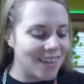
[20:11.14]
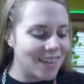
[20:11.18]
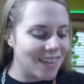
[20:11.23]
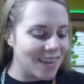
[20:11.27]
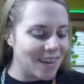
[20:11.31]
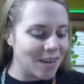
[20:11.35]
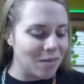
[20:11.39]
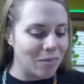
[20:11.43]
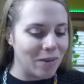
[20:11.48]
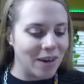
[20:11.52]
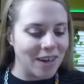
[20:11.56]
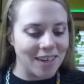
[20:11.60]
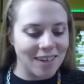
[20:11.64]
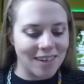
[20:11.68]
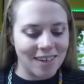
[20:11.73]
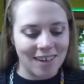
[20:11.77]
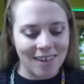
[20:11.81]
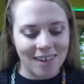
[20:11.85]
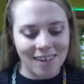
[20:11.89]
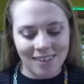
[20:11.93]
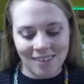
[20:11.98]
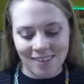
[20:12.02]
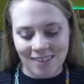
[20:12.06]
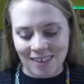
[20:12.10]
they might
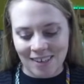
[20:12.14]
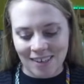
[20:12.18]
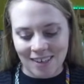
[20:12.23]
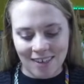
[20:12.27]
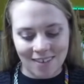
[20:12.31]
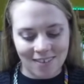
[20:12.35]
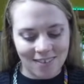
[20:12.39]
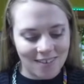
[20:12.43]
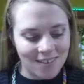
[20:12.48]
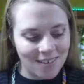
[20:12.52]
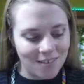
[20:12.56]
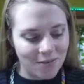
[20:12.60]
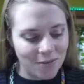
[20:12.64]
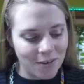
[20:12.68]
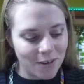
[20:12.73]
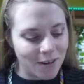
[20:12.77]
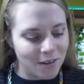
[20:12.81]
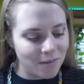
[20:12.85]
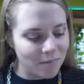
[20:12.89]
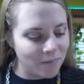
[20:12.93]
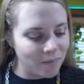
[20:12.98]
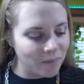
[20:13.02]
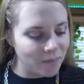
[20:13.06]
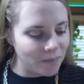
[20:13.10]
not stick out so
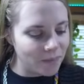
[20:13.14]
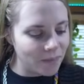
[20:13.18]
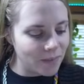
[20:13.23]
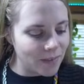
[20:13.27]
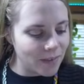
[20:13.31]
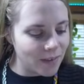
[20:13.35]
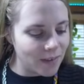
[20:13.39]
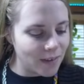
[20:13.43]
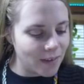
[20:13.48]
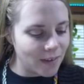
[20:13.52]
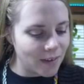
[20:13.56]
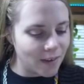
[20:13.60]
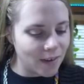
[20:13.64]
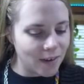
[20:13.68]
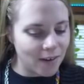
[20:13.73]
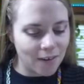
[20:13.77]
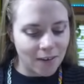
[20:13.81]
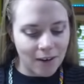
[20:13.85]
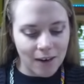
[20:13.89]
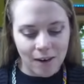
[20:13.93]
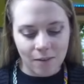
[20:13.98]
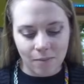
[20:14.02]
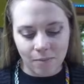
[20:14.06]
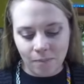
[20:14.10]
far.
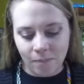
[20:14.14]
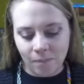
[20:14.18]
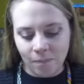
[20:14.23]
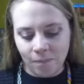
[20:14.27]
All right.